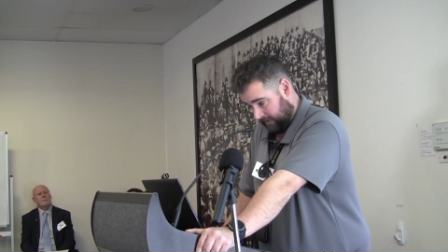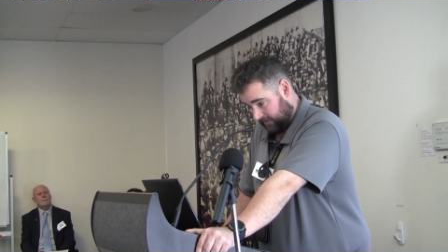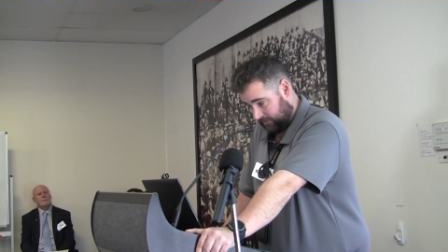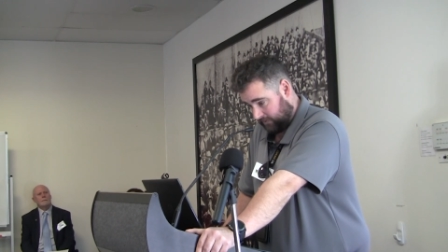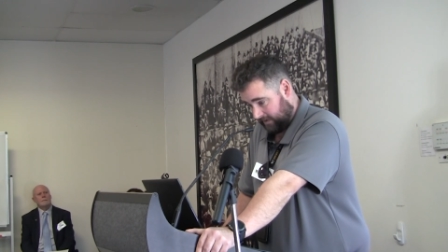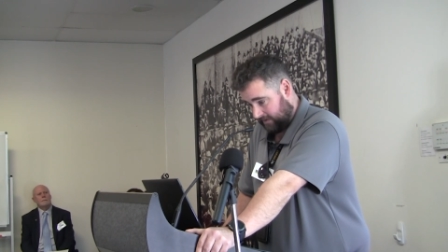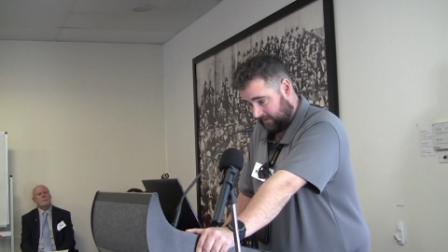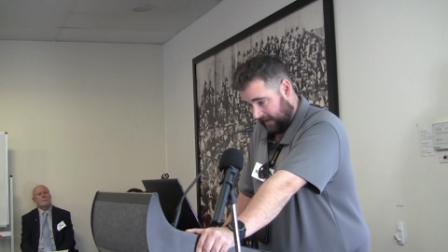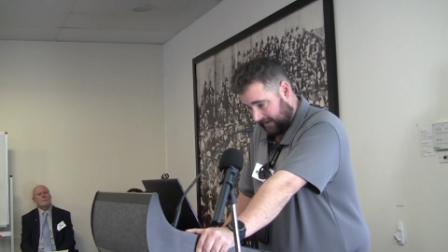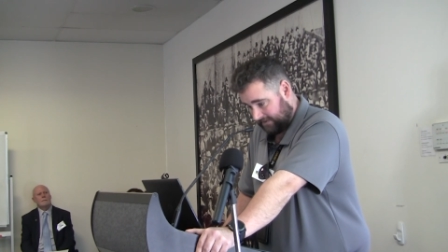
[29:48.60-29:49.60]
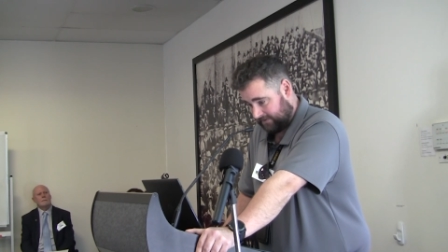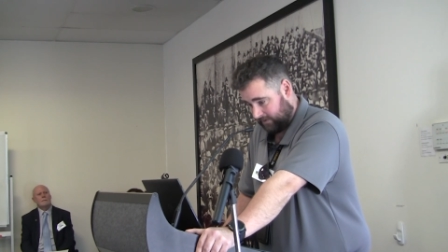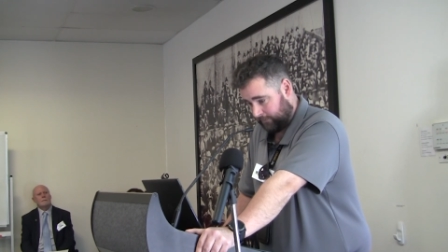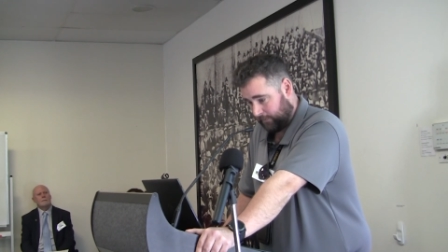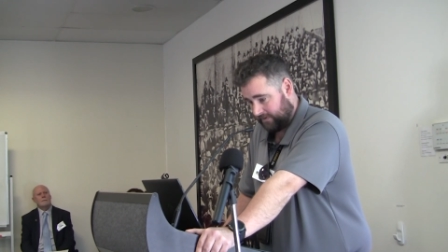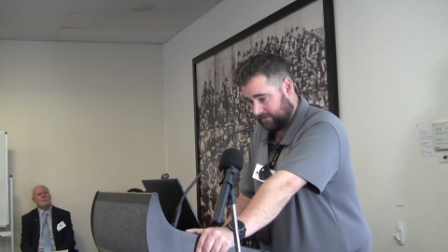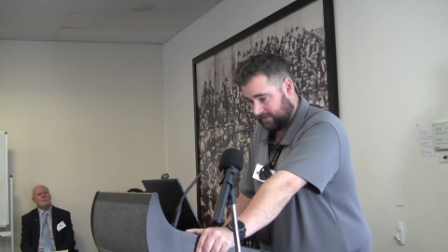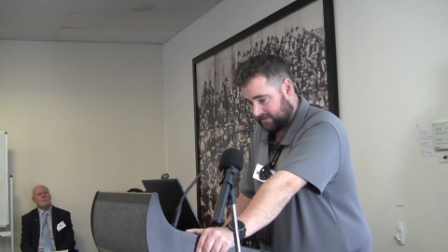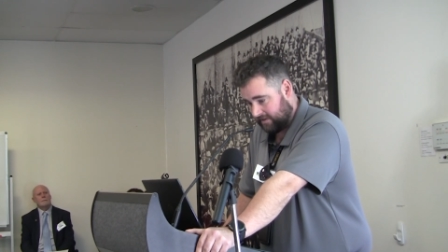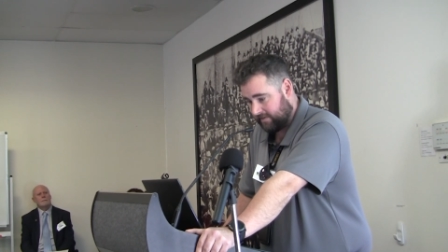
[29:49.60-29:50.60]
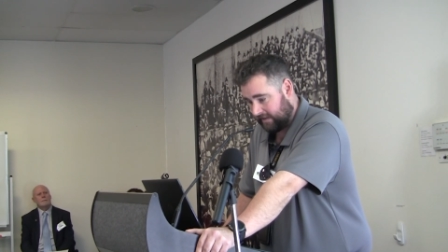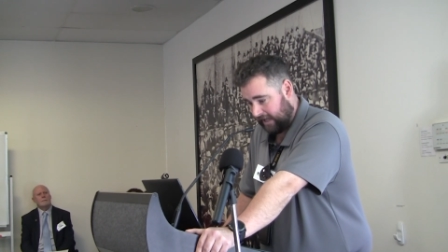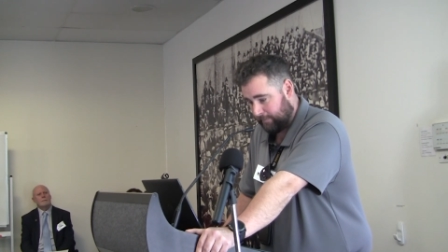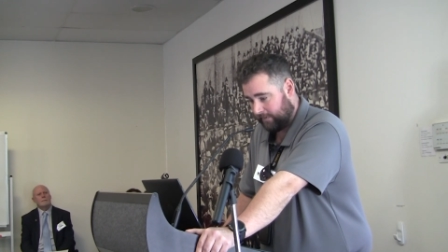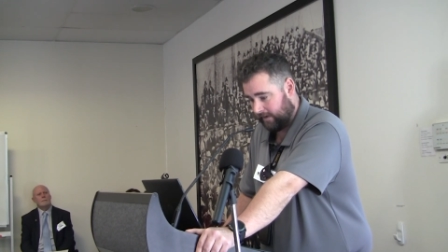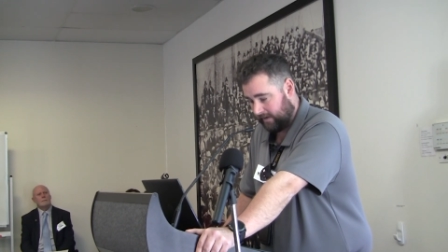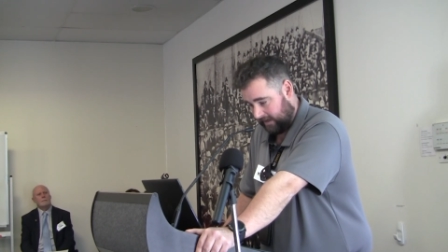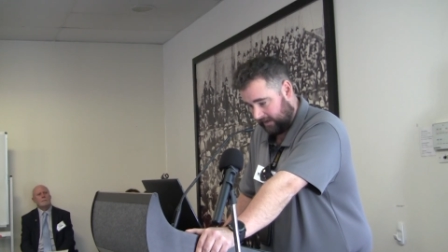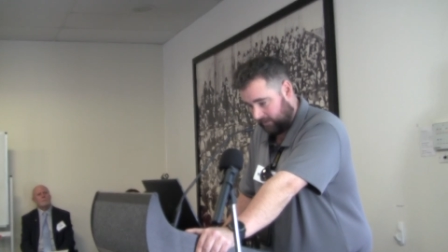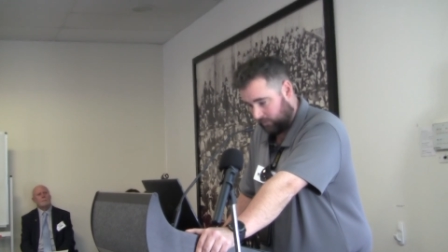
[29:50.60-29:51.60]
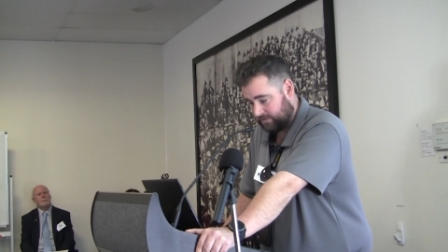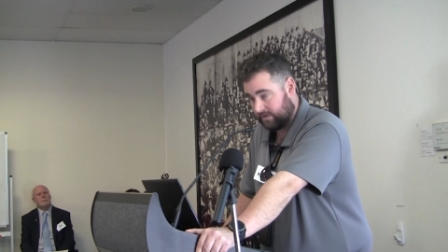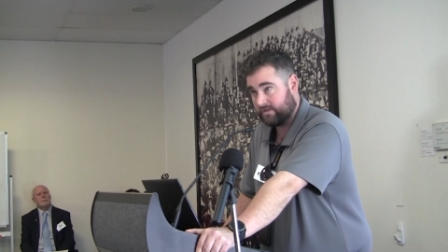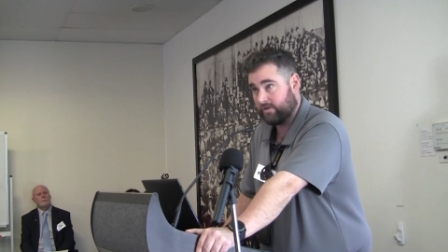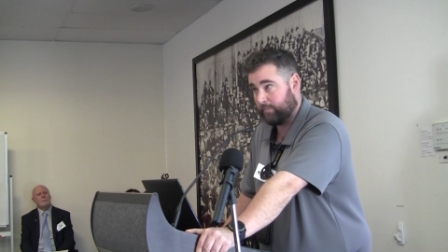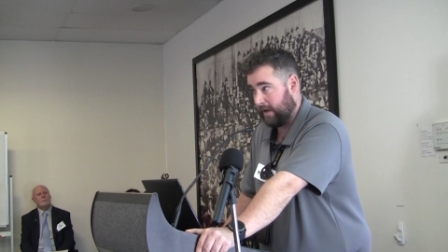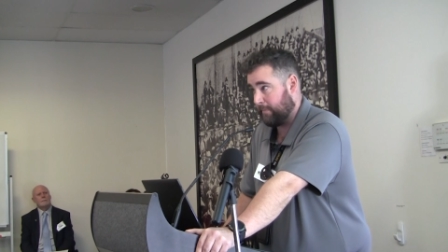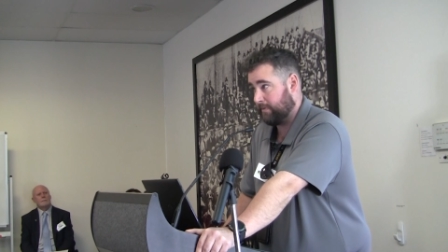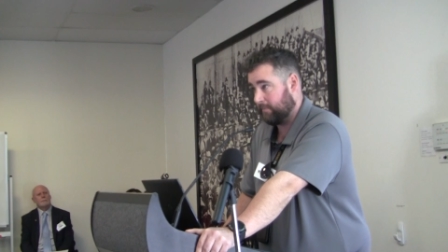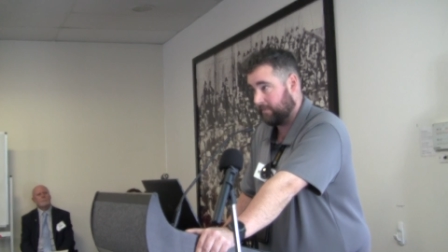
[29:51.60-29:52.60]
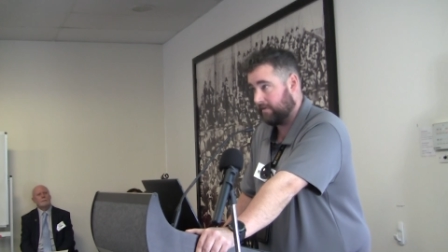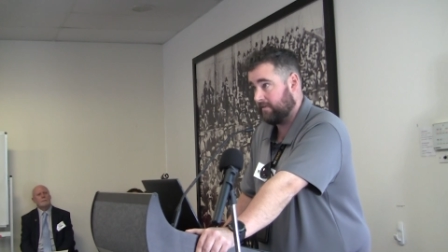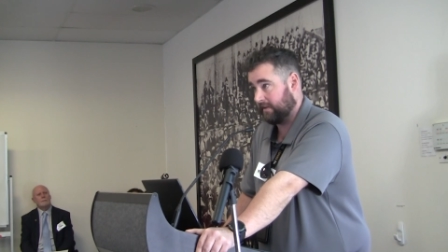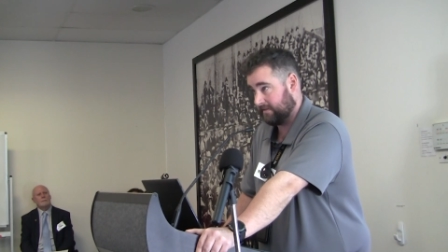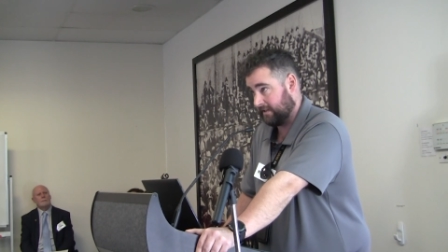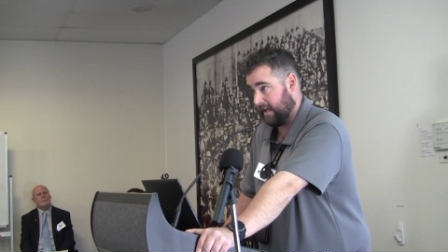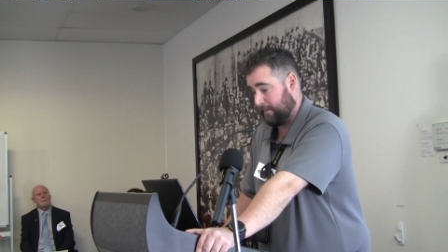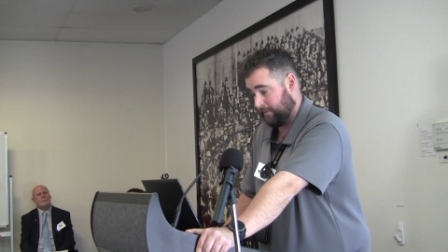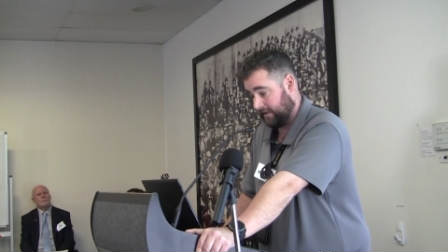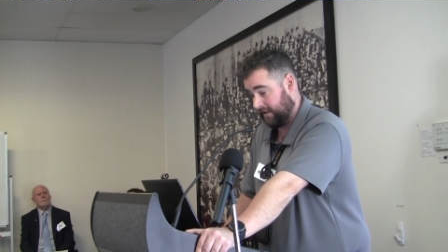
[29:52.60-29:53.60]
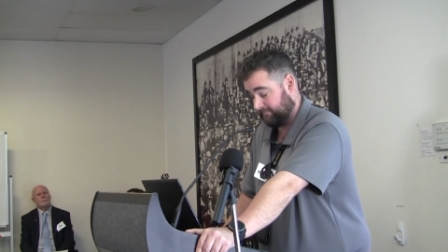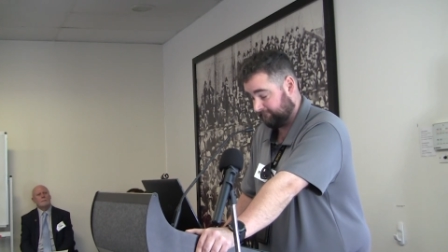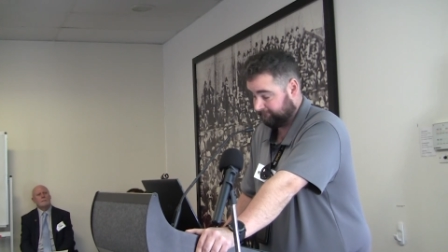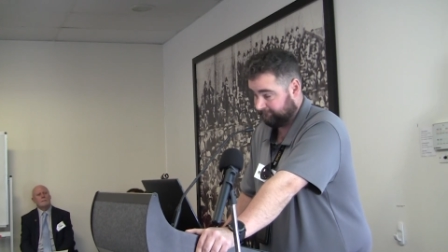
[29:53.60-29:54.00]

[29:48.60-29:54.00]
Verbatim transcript: make sure that you ask yourself a question: Is the thing happening now, or is it stopped happening, but you think it's going to happen again?